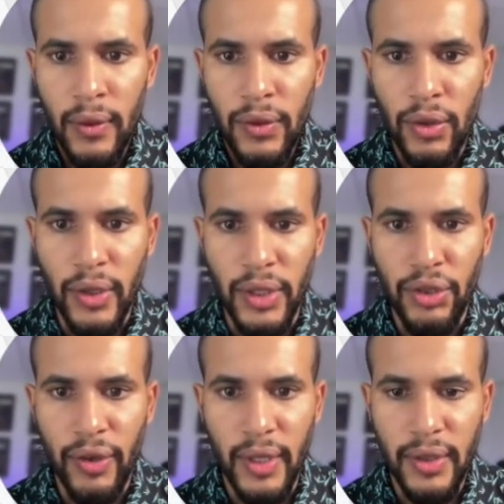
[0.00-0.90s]
So the
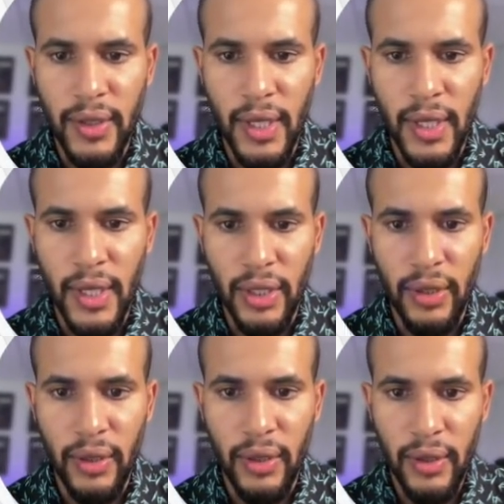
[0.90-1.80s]
train
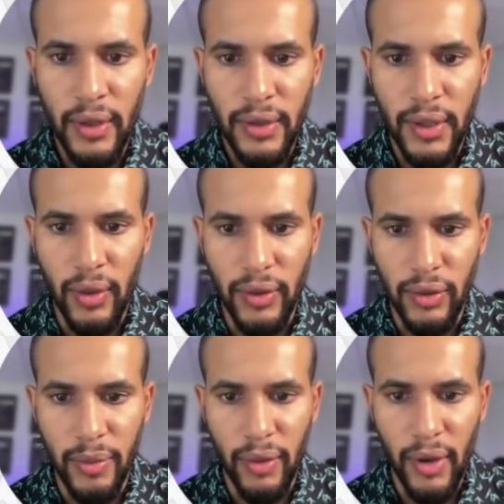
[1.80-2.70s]
station is going
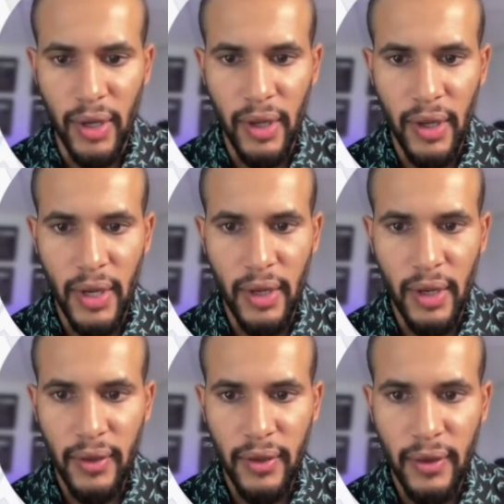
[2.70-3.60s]
to be right here.
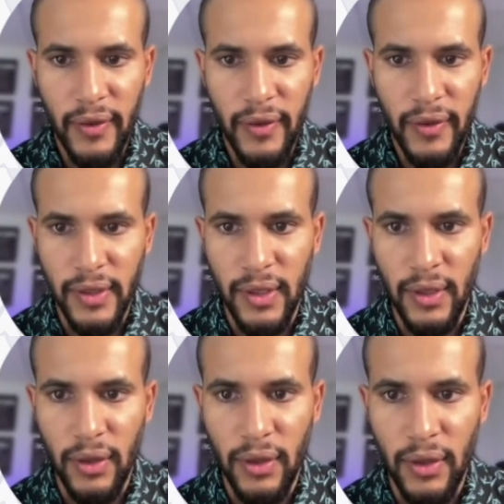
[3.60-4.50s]
I
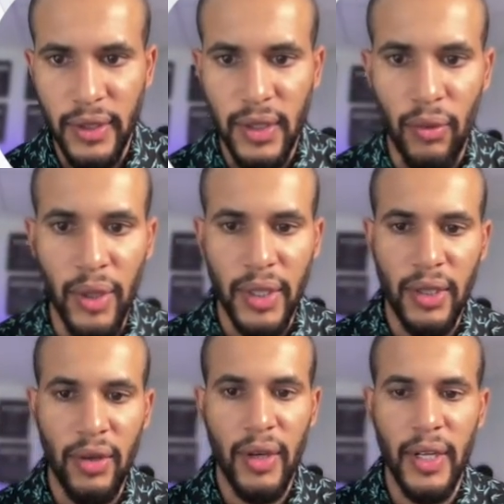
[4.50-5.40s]
see, they're still
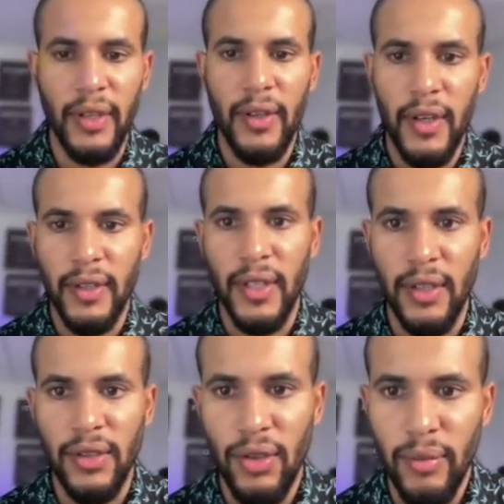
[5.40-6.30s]
working on it. I
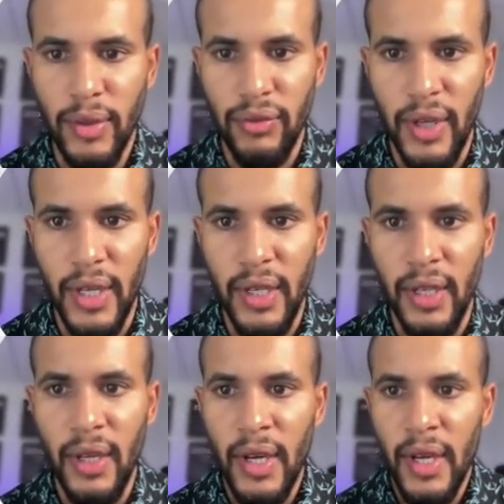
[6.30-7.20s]
think it's almost
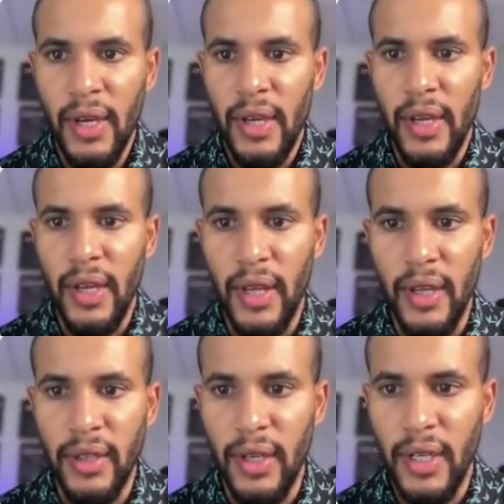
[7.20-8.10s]
ready,
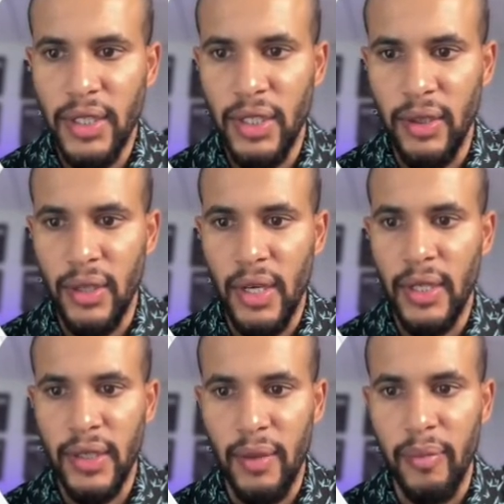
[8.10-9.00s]
and they actually
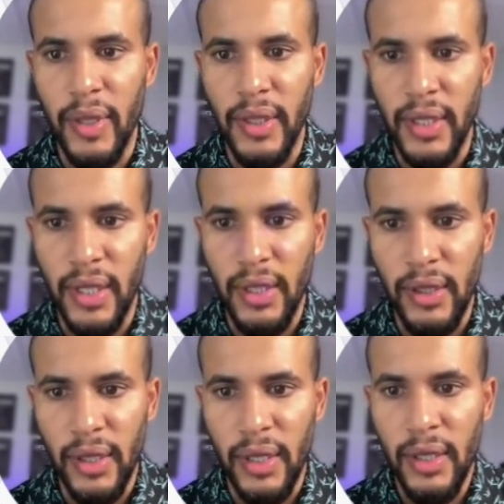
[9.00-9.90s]
they're building
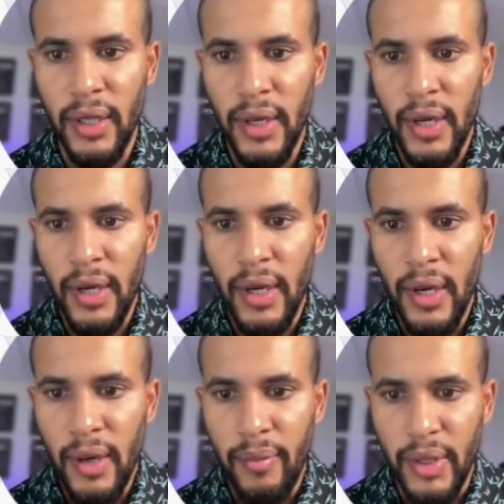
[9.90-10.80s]
a
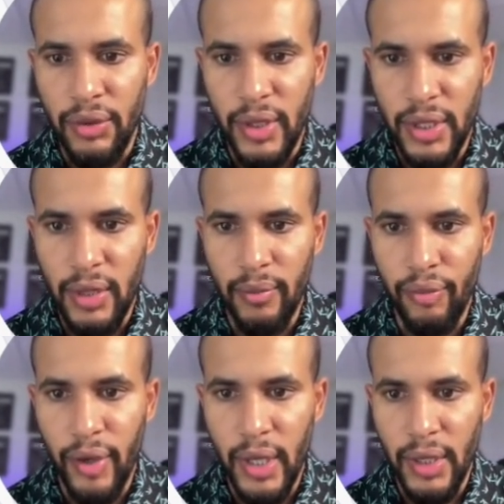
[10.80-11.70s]
pedestrian
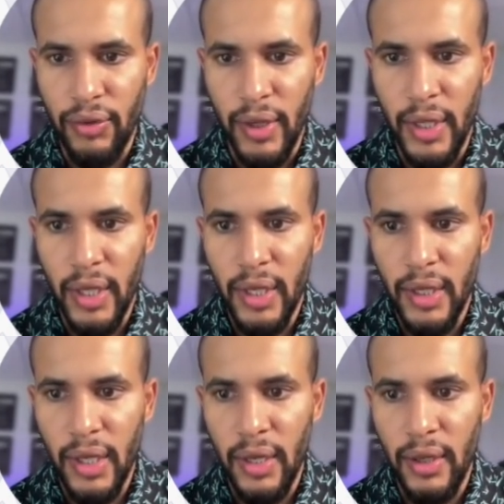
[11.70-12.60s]
bridge right here
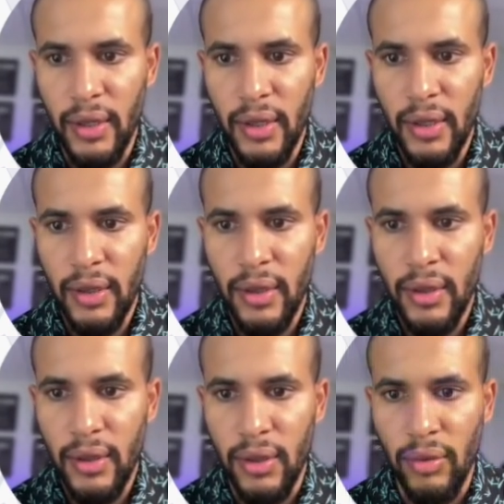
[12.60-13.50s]
that
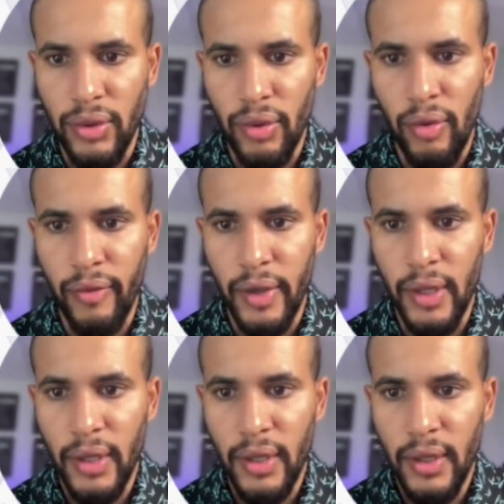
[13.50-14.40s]
goes over